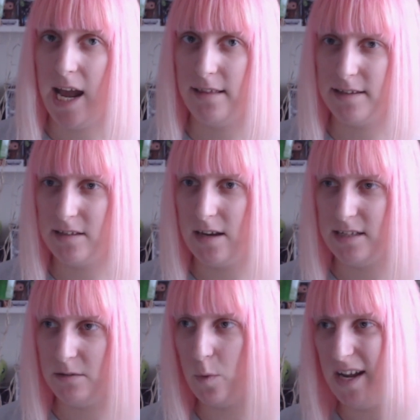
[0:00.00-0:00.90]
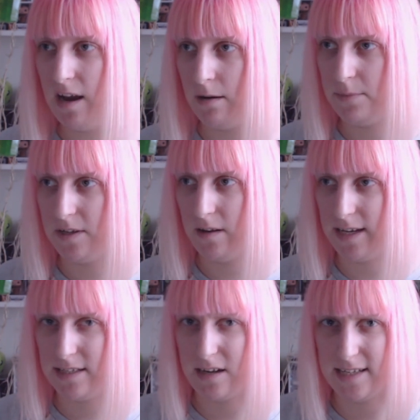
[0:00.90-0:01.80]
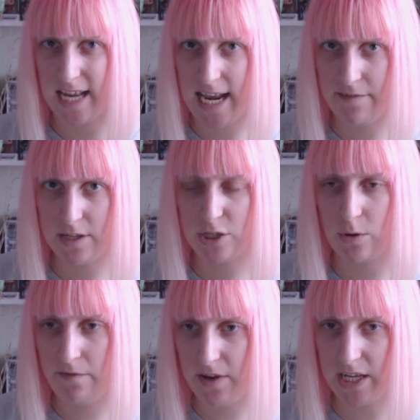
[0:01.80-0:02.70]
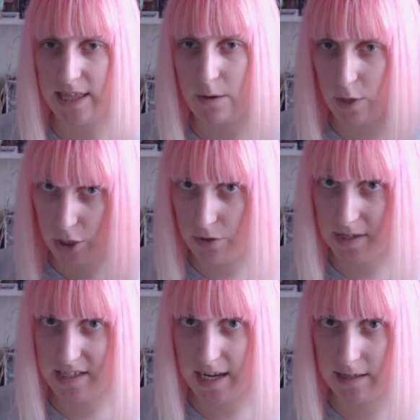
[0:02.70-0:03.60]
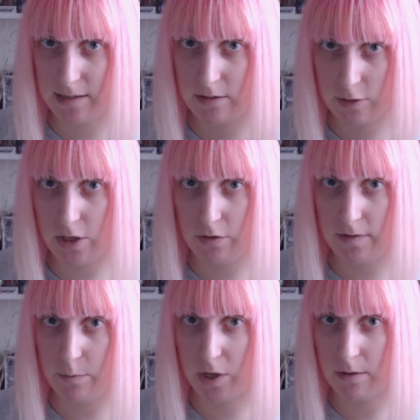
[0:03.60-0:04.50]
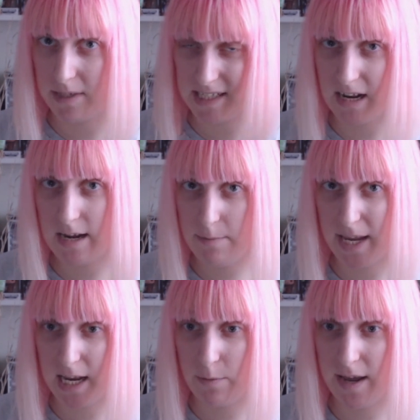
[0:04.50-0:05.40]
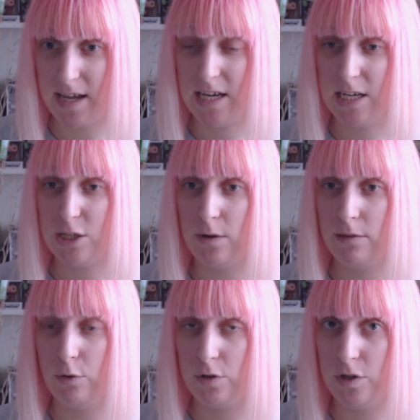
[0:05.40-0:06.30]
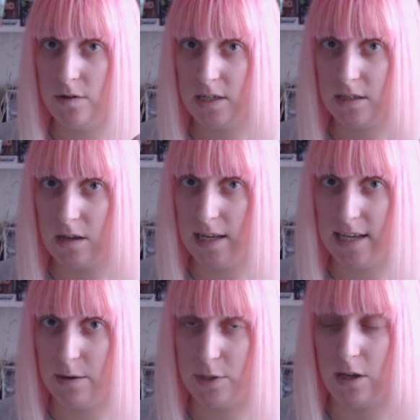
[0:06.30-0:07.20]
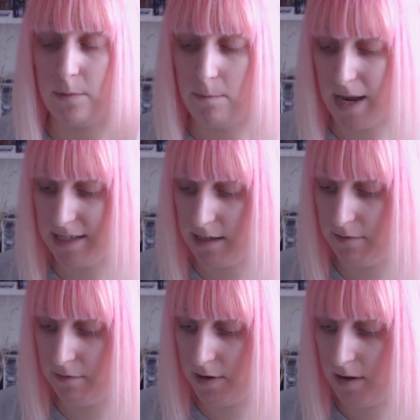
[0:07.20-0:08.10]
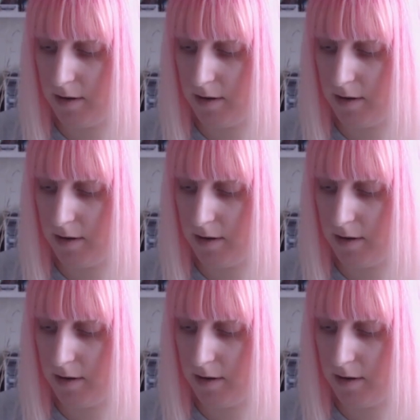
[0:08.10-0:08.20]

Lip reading: And the sizes went up to like size 11. So I figured they were unisex shoes. They were going to be slightly big anyway. So I thought choosing size 8 was going to be massive.